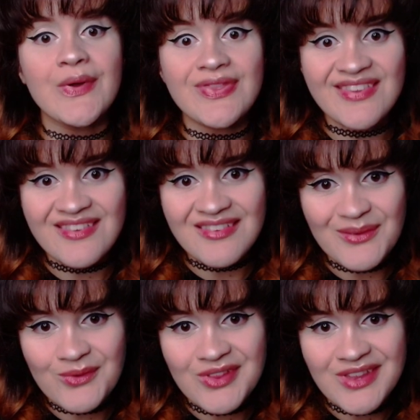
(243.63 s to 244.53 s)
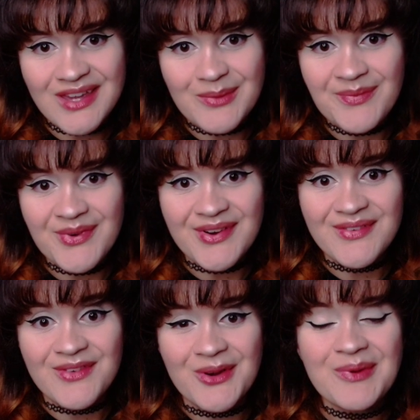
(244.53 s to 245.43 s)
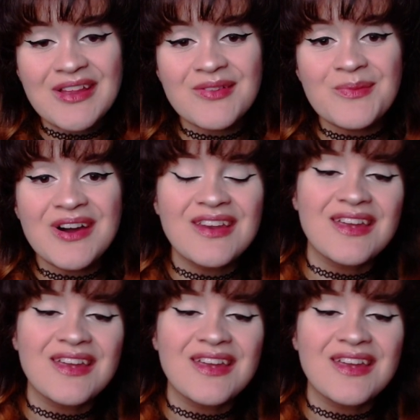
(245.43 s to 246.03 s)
this is a really important romance mod,